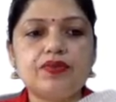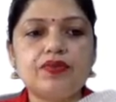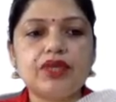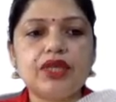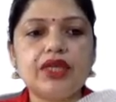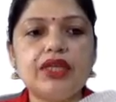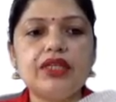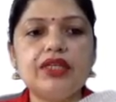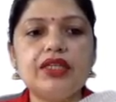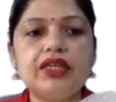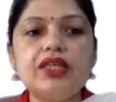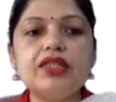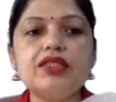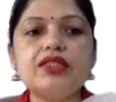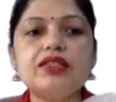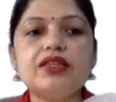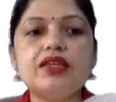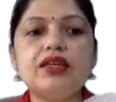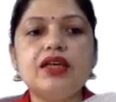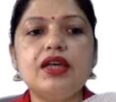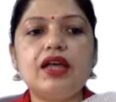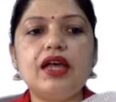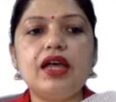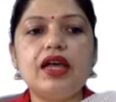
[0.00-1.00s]
It is
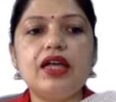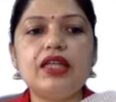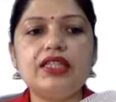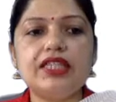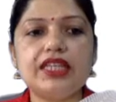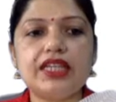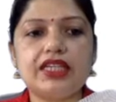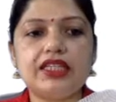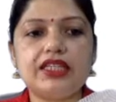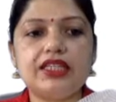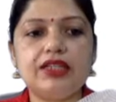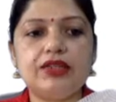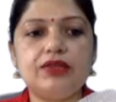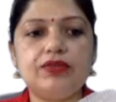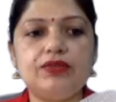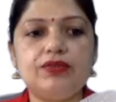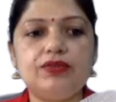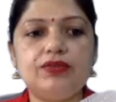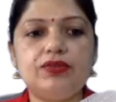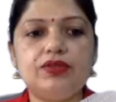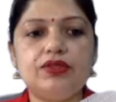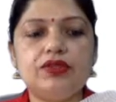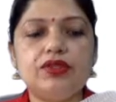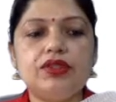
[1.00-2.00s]
adjective.
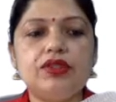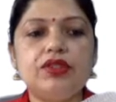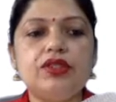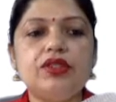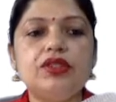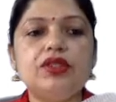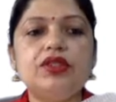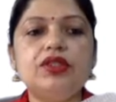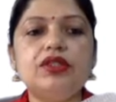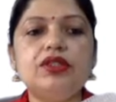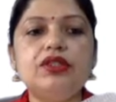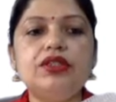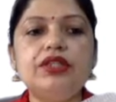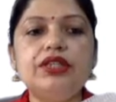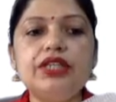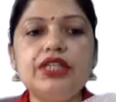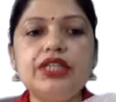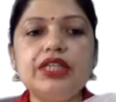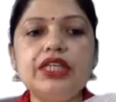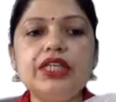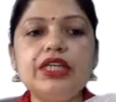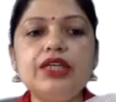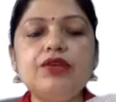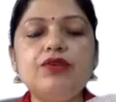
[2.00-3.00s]
D
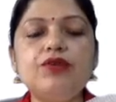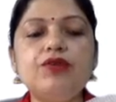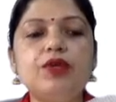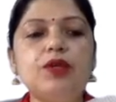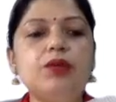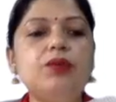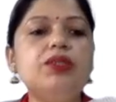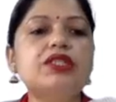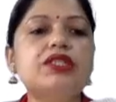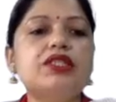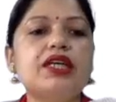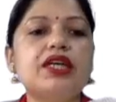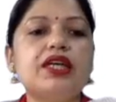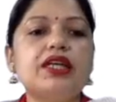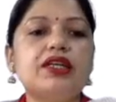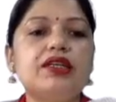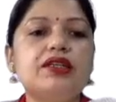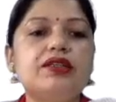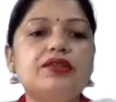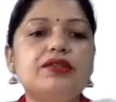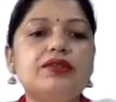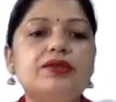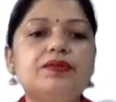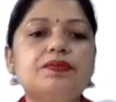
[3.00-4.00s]
will be
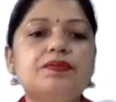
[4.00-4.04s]
silent.